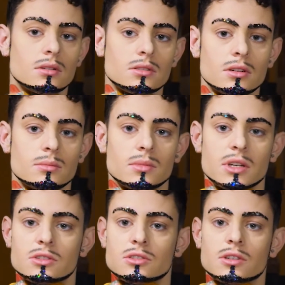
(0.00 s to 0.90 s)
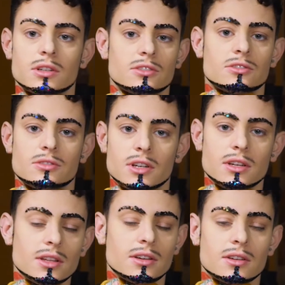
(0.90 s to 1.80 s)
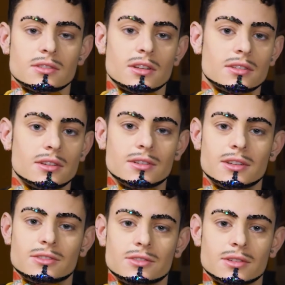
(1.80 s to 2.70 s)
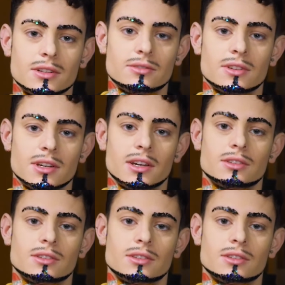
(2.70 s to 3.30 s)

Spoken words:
So make sure it's straight. It's like the only straight thing I